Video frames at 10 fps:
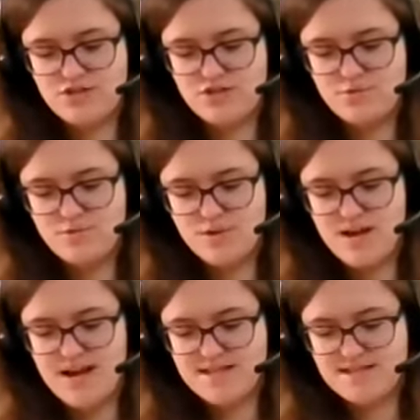use your
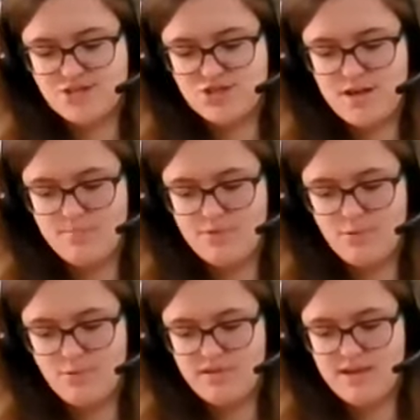hands to shape the
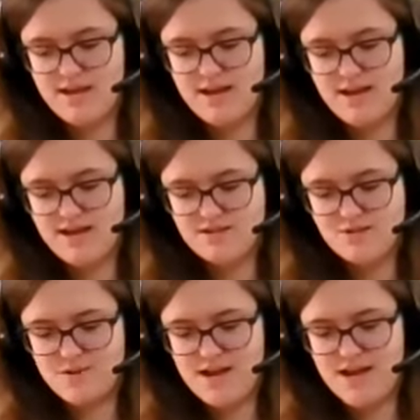whole thing
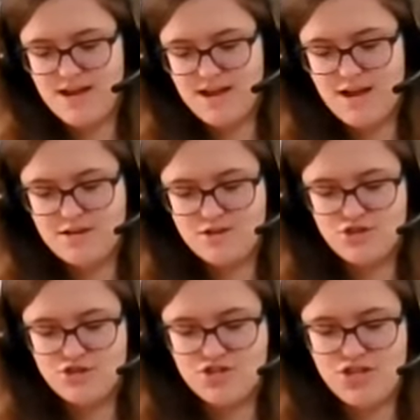into an egg
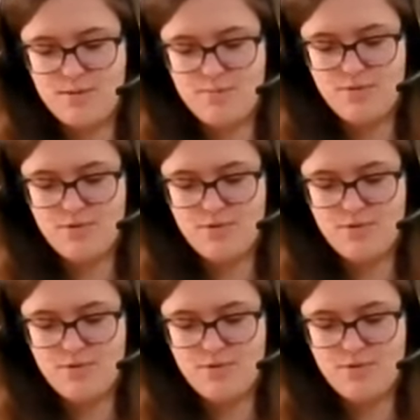shape.